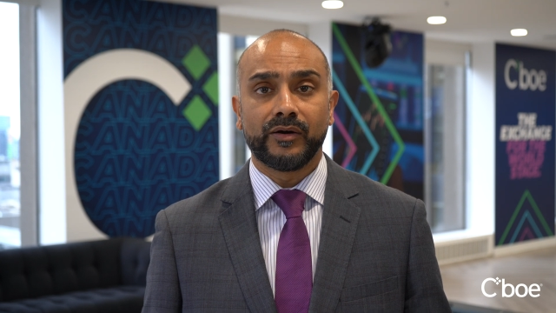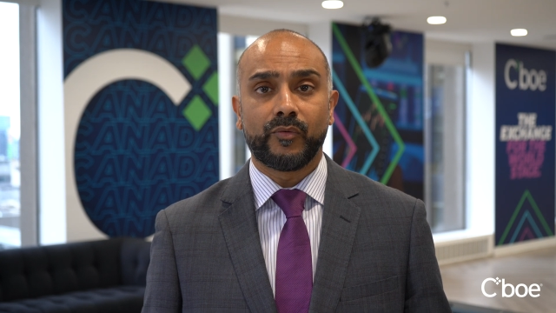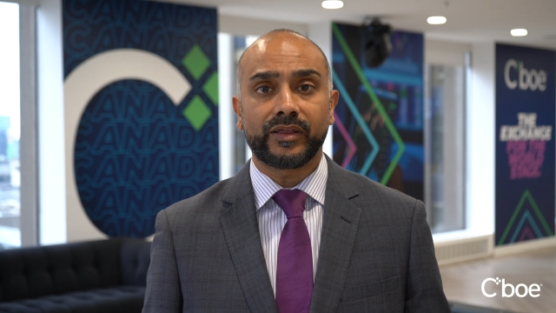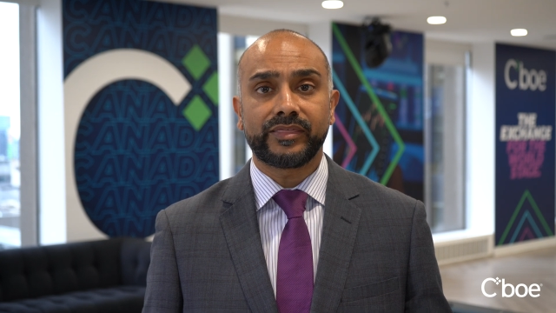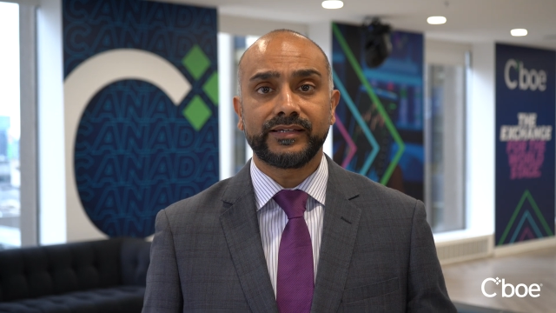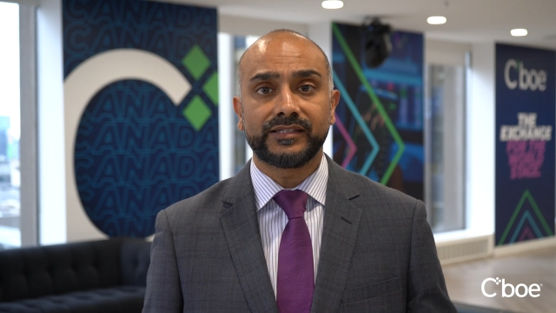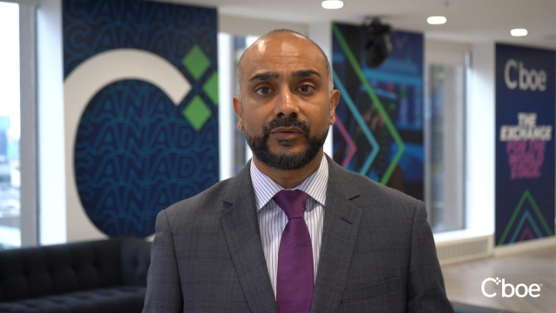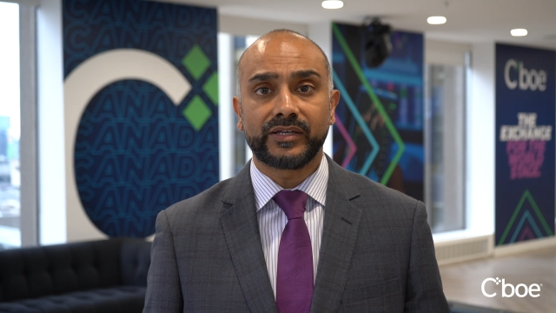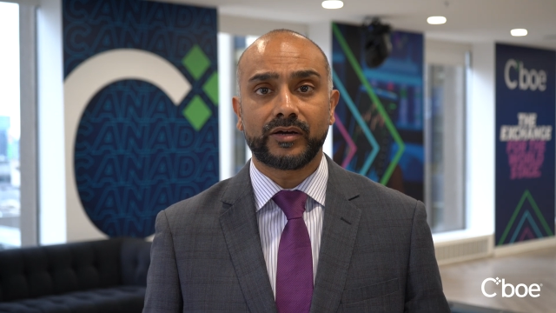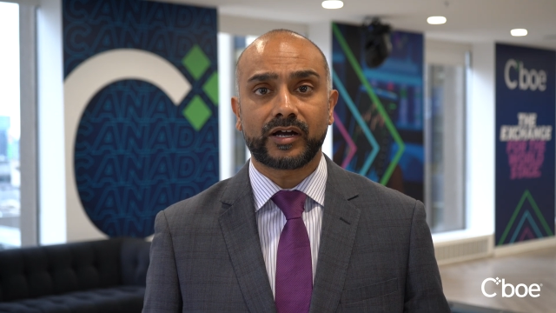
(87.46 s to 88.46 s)
One of the things that
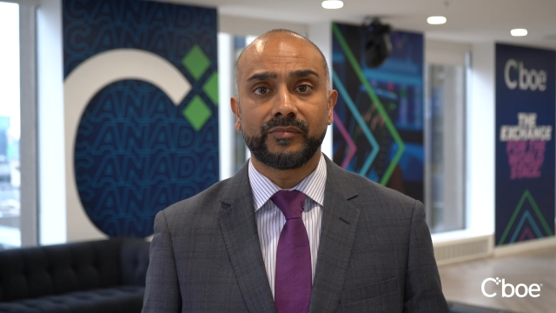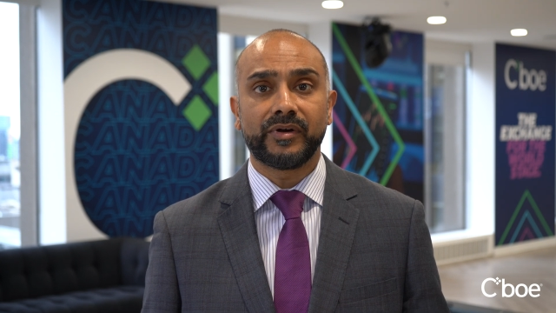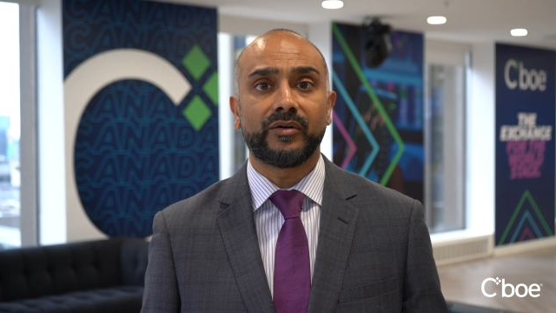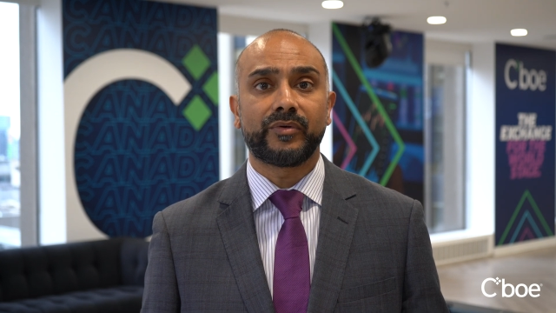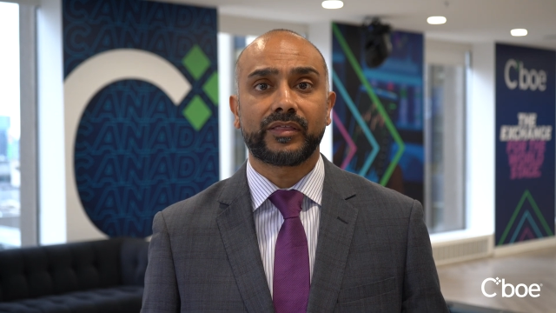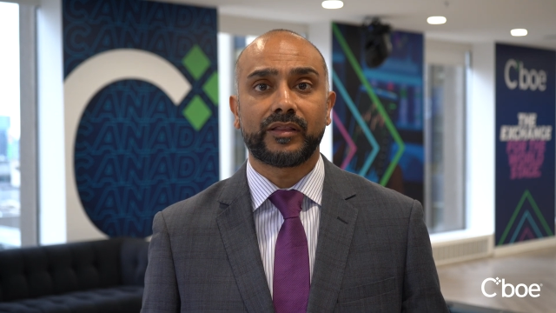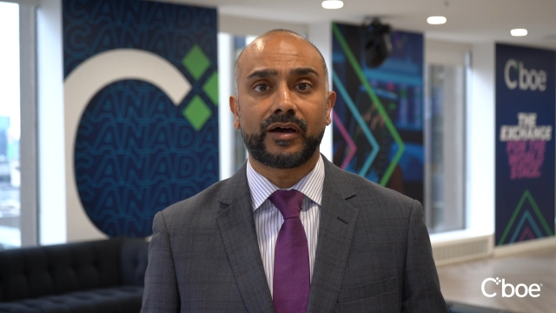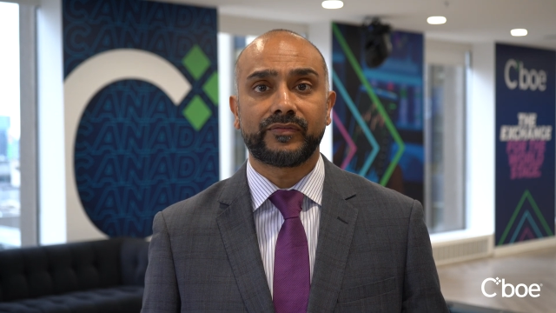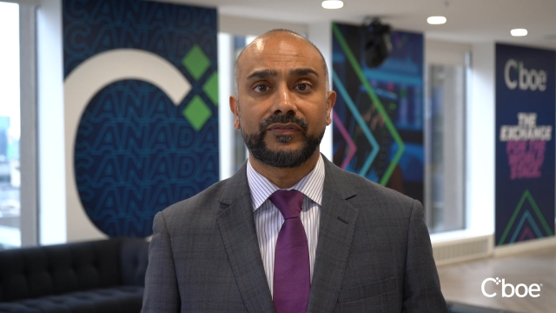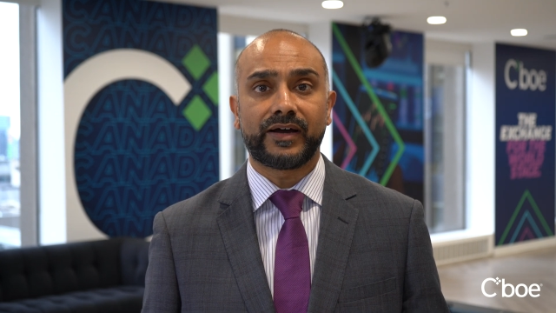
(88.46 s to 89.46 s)
we talk about with a
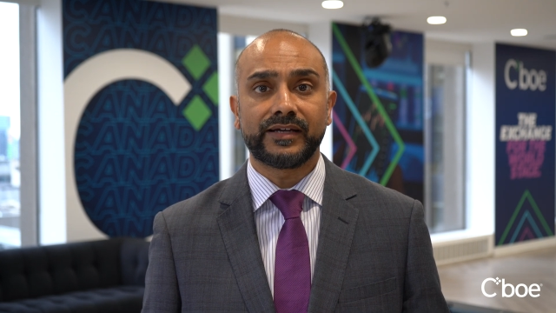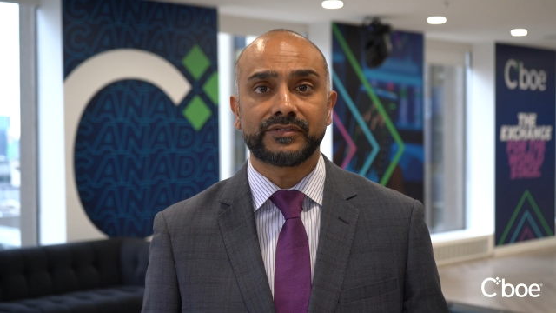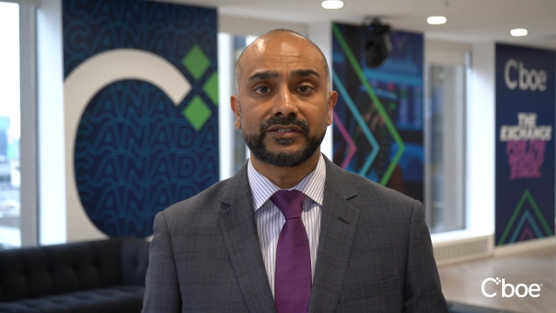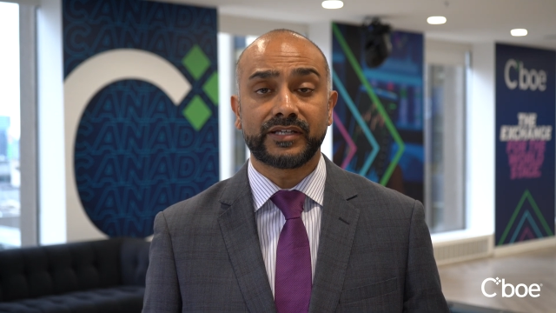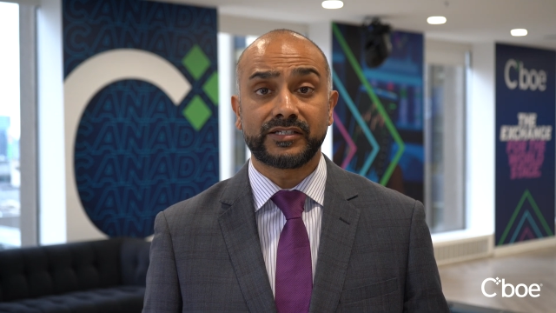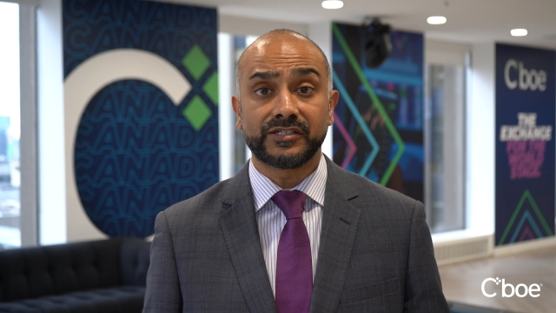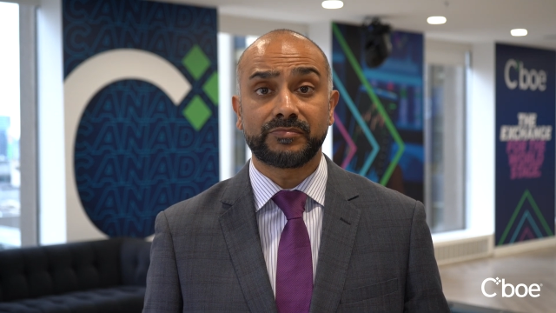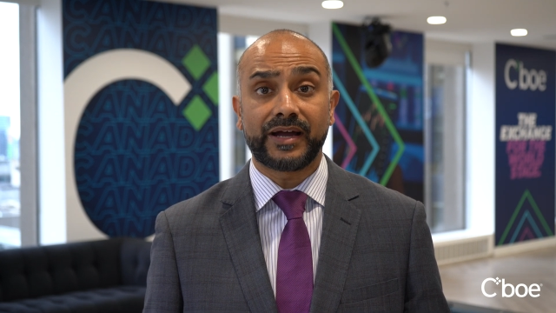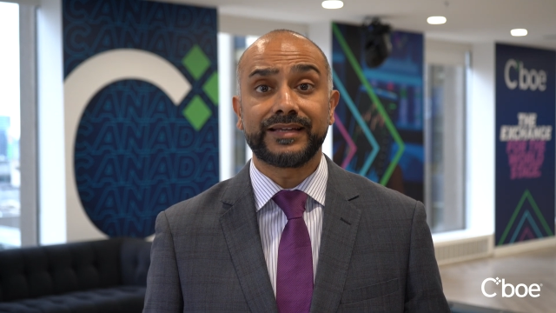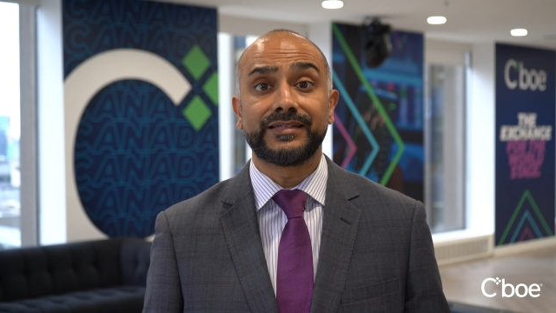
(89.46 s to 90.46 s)
lot of advisors that just
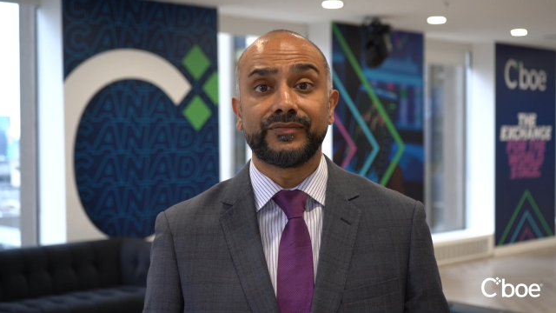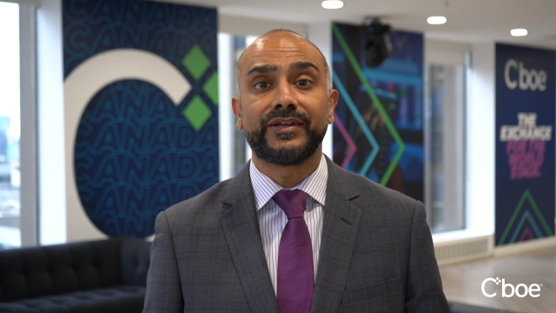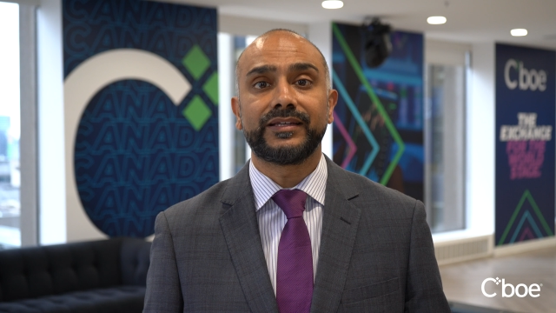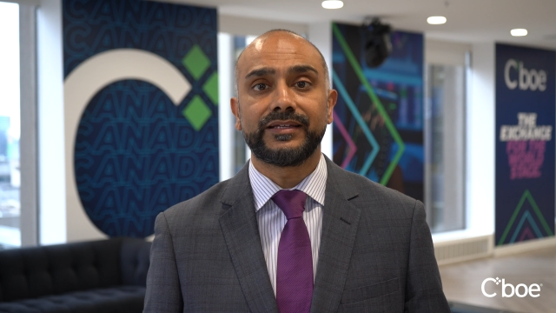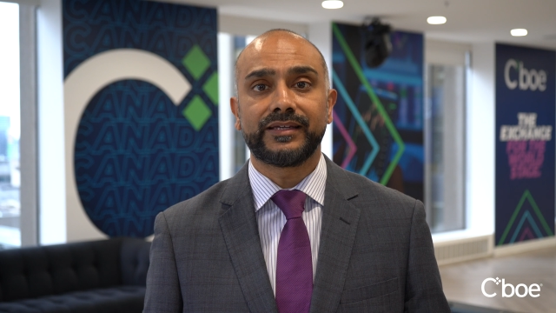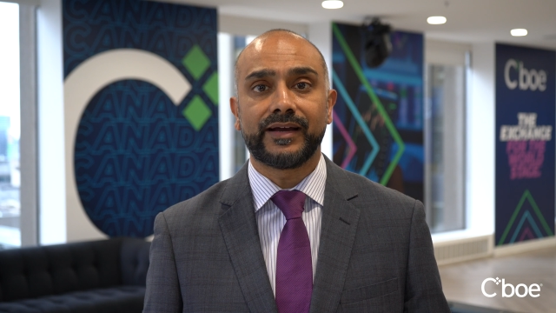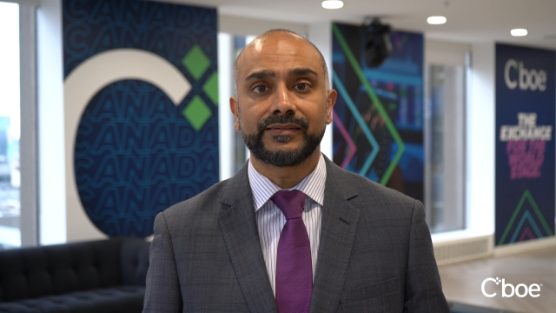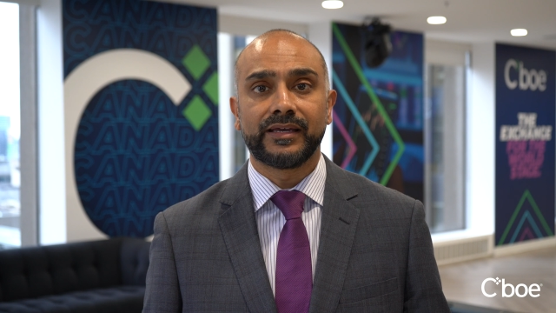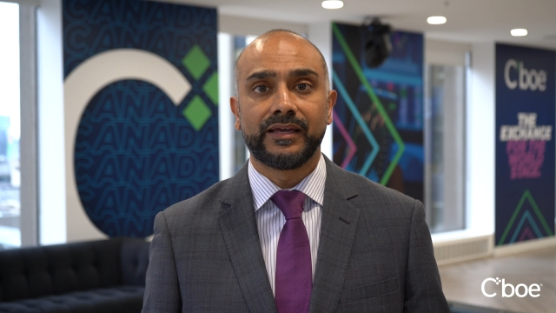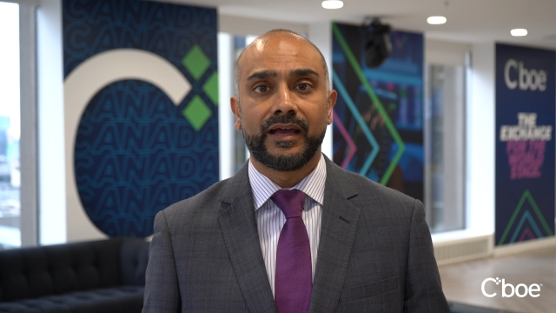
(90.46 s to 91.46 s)
buy dividend ETFs,